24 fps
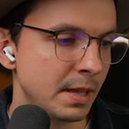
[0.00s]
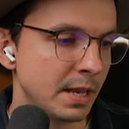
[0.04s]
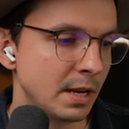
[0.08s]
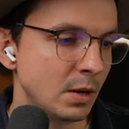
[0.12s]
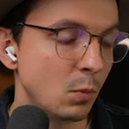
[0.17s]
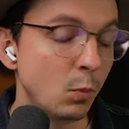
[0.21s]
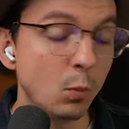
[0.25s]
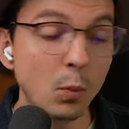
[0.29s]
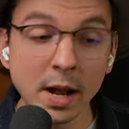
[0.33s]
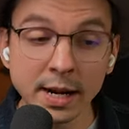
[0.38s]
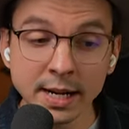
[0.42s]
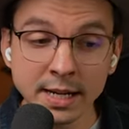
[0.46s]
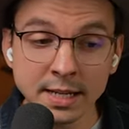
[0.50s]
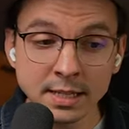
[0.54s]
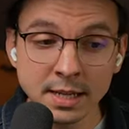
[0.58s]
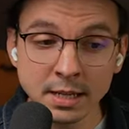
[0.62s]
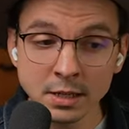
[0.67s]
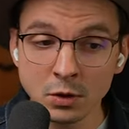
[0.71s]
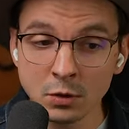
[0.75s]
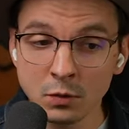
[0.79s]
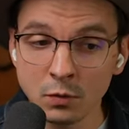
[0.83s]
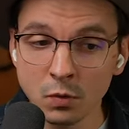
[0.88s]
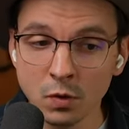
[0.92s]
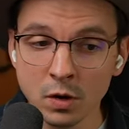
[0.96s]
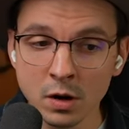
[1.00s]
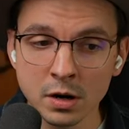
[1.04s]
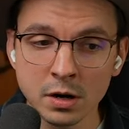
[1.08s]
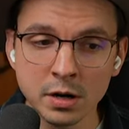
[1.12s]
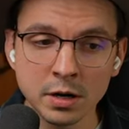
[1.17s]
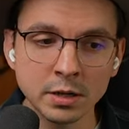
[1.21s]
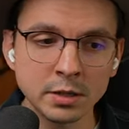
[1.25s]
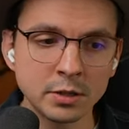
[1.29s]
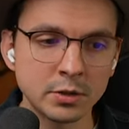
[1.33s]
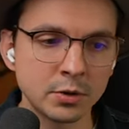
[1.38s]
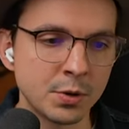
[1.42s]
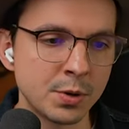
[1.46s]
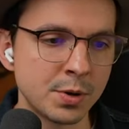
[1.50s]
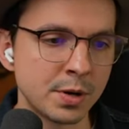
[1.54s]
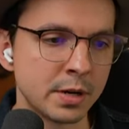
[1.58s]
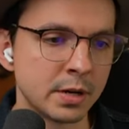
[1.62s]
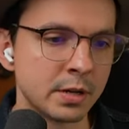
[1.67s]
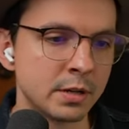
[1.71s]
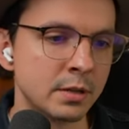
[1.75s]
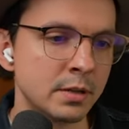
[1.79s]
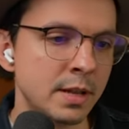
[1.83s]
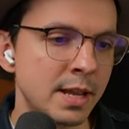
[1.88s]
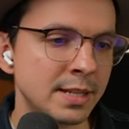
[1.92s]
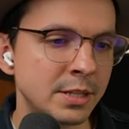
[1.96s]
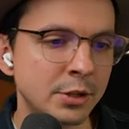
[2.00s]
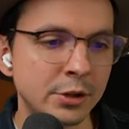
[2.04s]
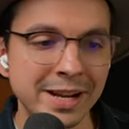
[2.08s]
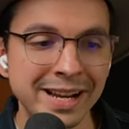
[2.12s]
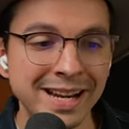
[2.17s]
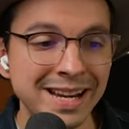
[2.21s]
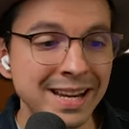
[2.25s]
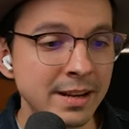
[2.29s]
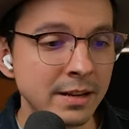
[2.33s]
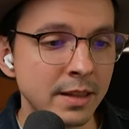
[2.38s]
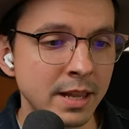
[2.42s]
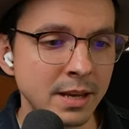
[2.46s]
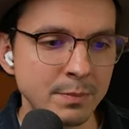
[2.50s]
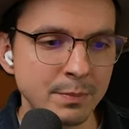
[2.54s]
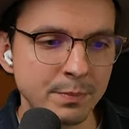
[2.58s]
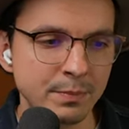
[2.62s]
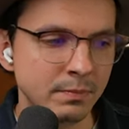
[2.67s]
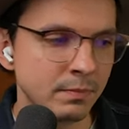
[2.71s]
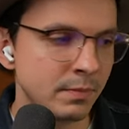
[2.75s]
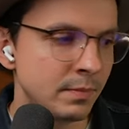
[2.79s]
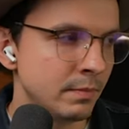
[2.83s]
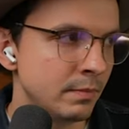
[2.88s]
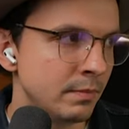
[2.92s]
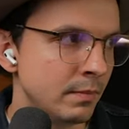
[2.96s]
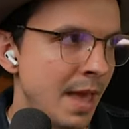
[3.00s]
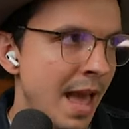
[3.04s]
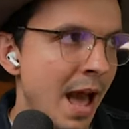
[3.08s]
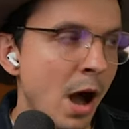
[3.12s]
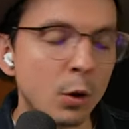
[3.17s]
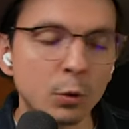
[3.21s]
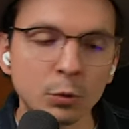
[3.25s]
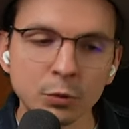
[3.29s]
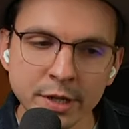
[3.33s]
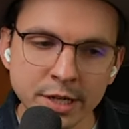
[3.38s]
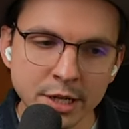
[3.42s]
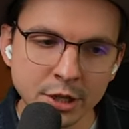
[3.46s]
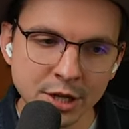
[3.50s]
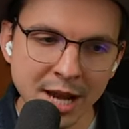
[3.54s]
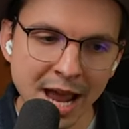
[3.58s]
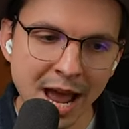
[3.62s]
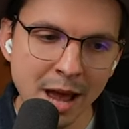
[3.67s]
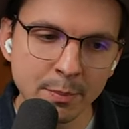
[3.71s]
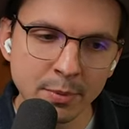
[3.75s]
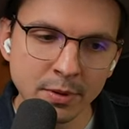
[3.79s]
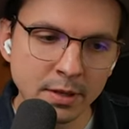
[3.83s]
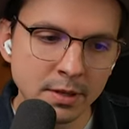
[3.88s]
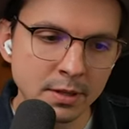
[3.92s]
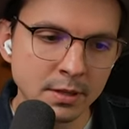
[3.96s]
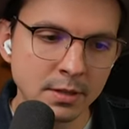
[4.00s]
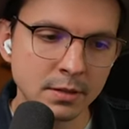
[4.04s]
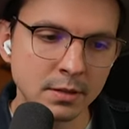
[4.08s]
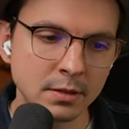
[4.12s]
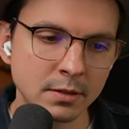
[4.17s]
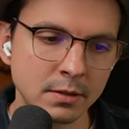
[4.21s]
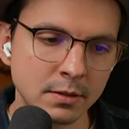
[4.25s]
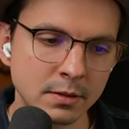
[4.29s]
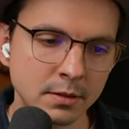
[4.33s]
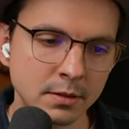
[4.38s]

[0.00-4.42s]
like weddings that you've worked, or has there any like outreach happened?